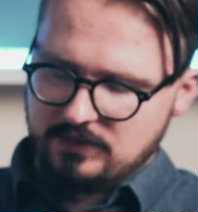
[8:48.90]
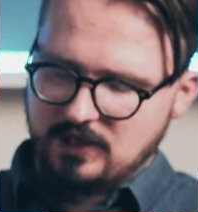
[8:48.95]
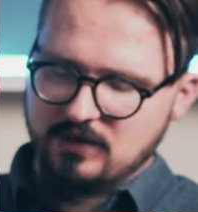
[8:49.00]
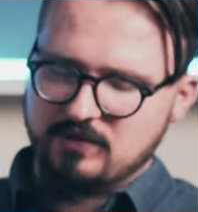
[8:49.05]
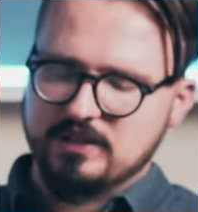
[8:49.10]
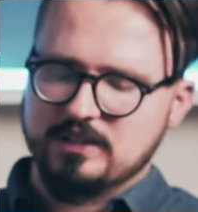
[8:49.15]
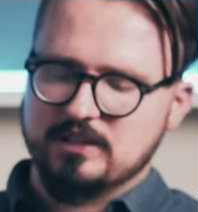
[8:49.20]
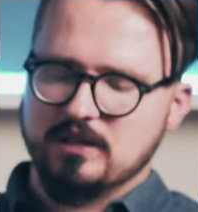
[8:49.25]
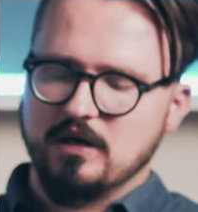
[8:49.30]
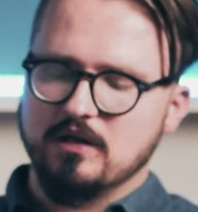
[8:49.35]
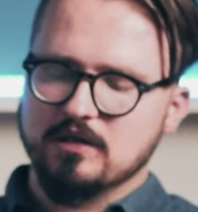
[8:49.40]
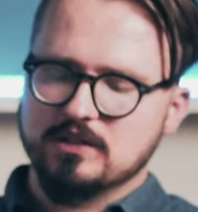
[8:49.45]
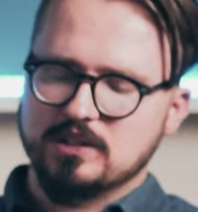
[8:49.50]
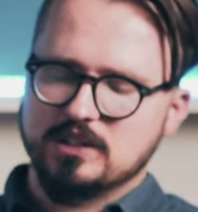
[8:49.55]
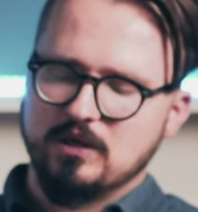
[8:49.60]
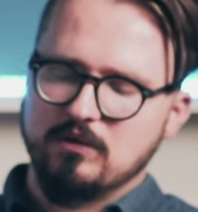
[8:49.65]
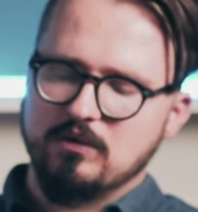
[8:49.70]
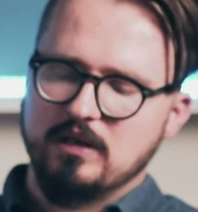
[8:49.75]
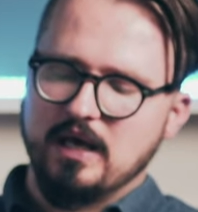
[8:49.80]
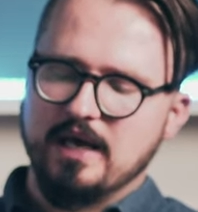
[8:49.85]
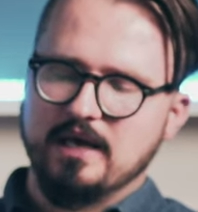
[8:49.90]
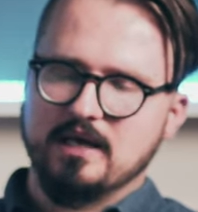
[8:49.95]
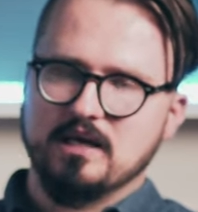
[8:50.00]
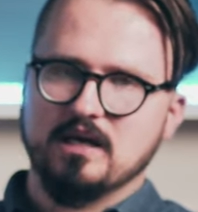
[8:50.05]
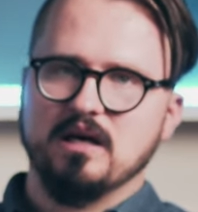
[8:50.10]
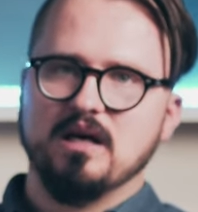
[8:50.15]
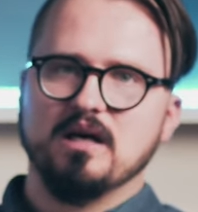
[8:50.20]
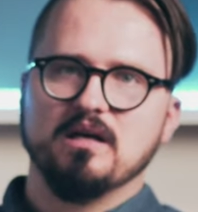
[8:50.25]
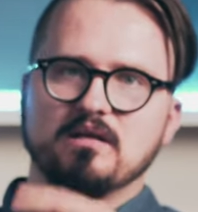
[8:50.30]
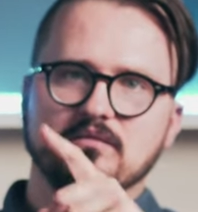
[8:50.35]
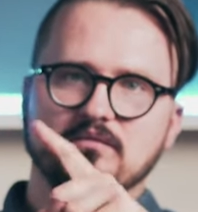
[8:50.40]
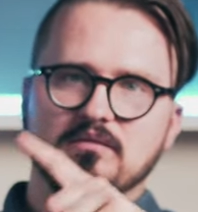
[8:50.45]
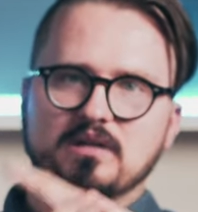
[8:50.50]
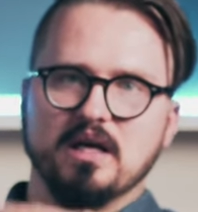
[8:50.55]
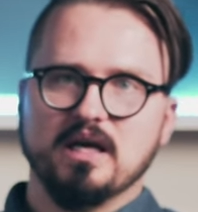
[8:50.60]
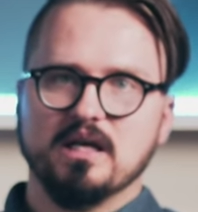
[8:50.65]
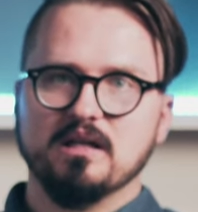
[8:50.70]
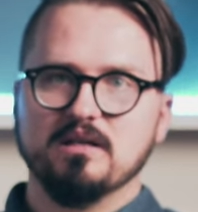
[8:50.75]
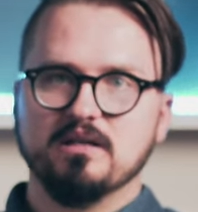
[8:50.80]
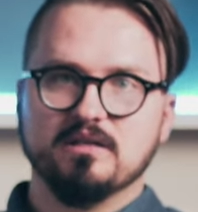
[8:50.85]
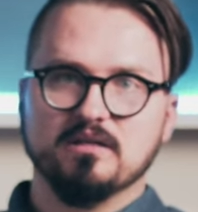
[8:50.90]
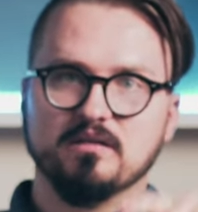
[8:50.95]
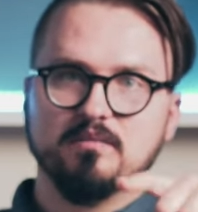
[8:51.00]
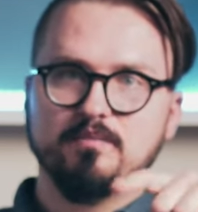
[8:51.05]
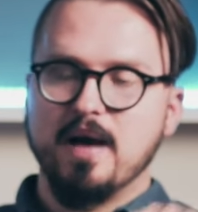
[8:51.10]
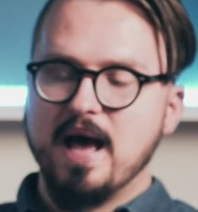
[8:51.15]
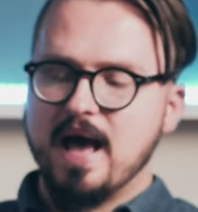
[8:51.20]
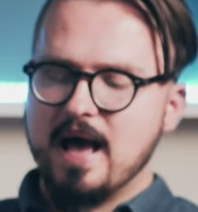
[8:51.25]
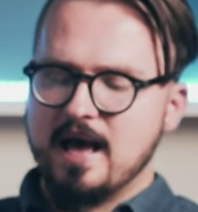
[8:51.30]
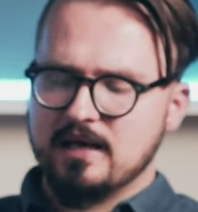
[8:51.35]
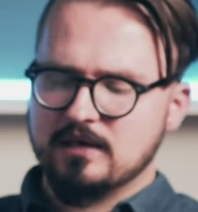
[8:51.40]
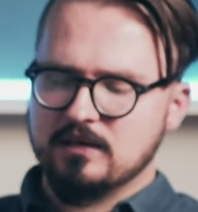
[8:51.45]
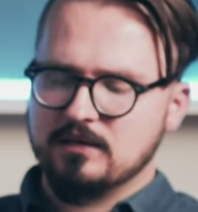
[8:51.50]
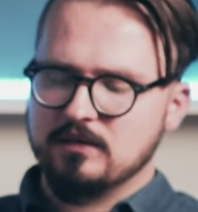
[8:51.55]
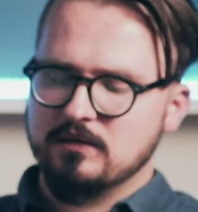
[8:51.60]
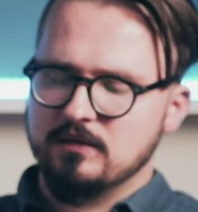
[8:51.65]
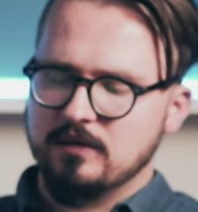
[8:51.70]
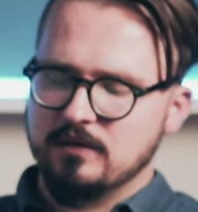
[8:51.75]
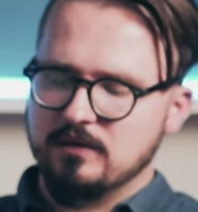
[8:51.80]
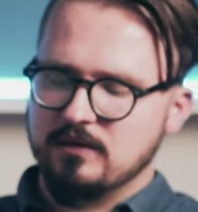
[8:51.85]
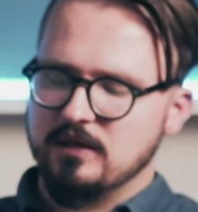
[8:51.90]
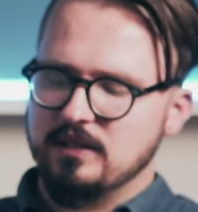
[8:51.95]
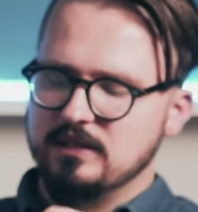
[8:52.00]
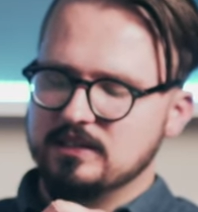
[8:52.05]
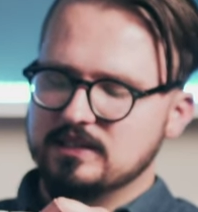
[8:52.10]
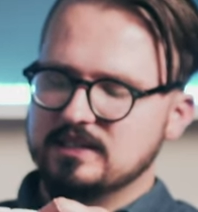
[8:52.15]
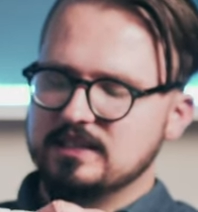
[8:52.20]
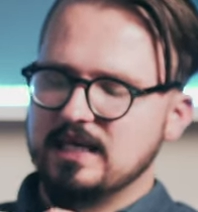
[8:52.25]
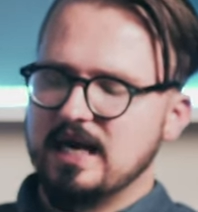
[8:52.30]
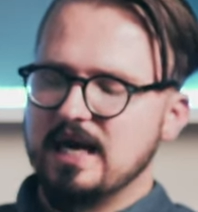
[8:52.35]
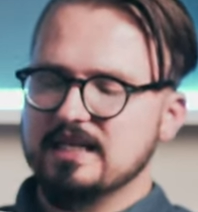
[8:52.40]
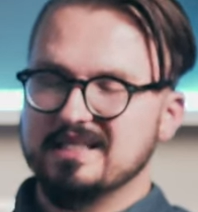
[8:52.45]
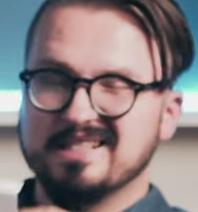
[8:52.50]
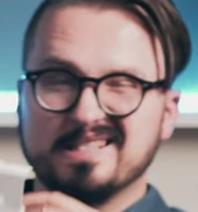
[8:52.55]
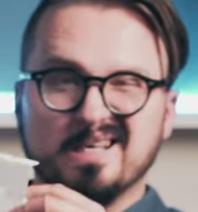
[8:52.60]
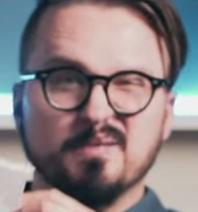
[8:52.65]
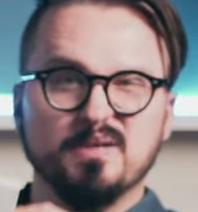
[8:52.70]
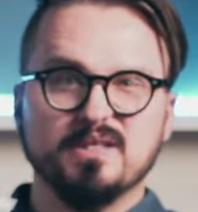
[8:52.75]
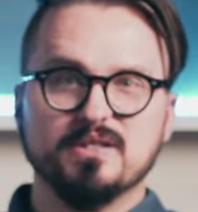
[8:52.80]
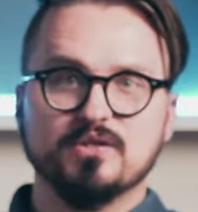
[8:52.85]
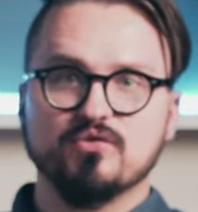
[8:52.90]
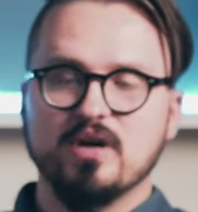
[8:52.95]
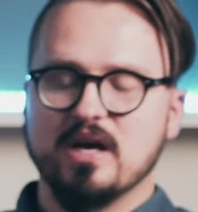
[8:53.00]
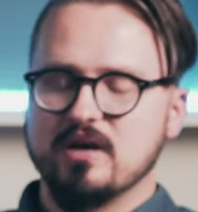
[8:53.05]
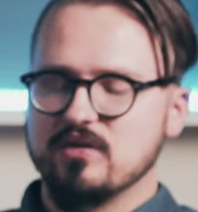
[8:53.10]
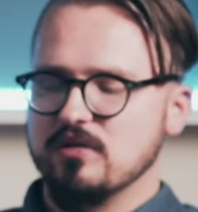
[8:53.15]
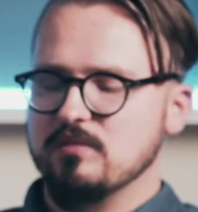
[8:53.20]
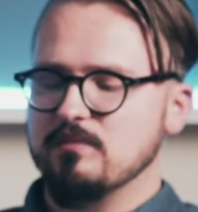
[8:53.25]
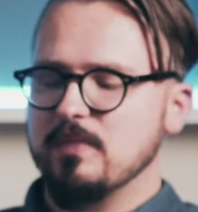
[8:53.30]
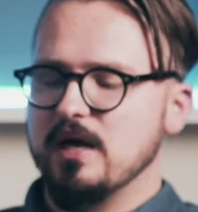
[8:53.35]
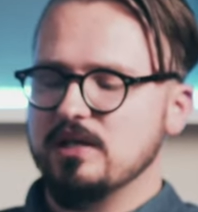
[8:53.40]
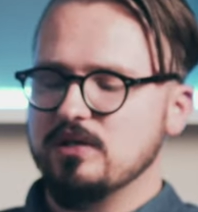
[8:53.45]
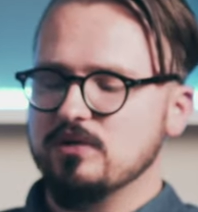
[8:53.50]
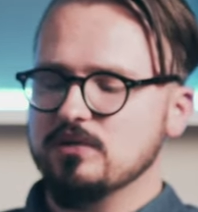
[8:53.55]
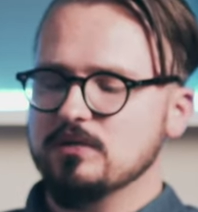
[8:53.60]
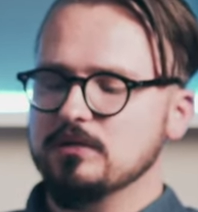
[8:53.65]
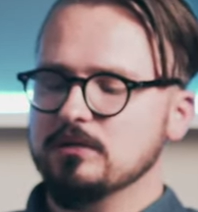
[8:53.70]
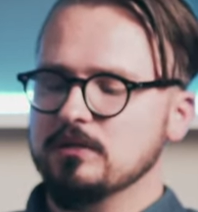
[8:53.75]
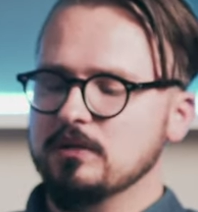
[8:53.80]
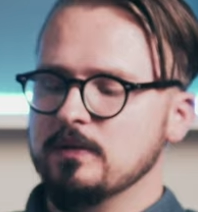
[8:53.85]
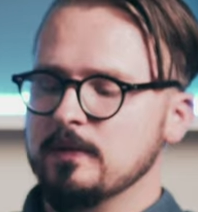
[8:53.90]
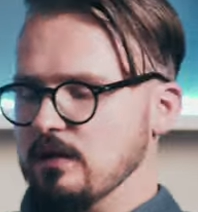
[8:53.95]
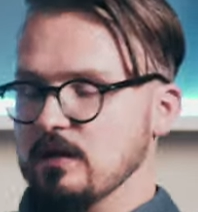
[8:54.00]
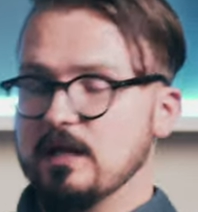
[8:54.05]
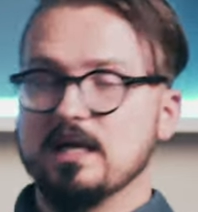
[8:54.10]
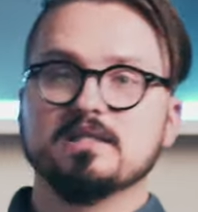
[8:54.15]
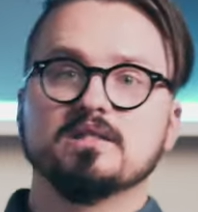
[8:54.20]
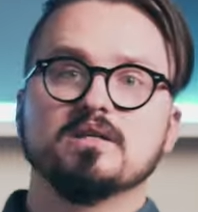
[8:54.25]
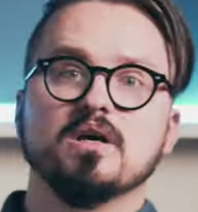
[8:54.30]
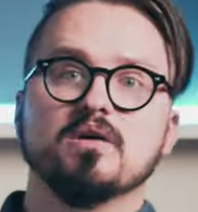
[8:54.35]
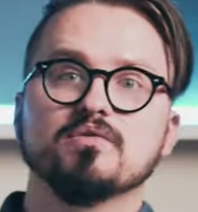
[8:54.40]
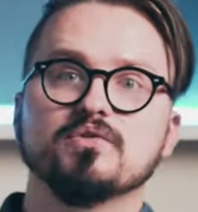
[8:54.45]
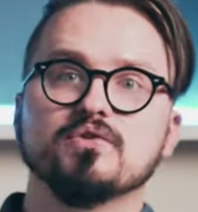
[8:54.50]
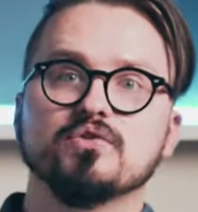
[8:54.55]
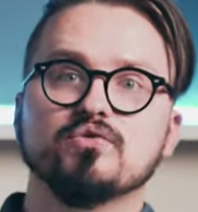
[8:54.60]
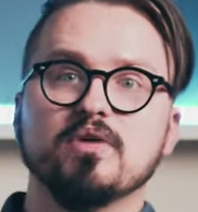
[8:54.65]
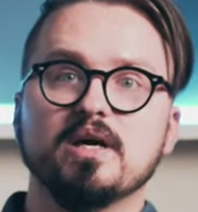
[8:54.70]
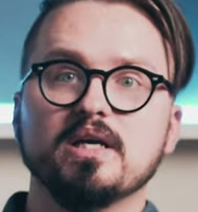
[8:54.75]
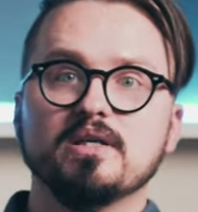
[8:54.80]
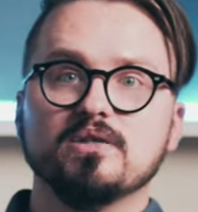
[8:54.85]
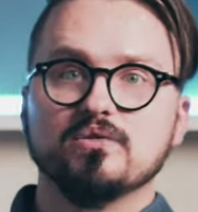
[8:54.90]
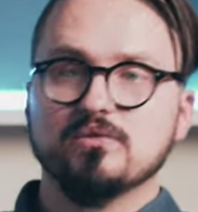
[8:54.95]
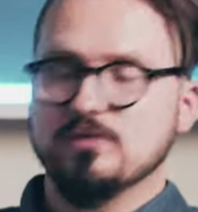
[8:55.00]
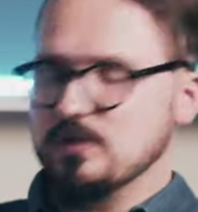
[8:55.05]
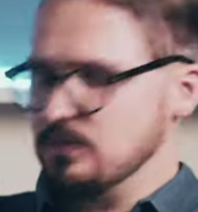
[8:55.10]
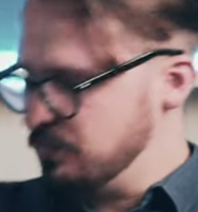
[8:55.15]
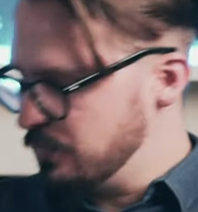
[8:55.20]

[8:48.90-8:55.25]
There is also like a, like a little bag inside, some instruction manual. Let's go straight to the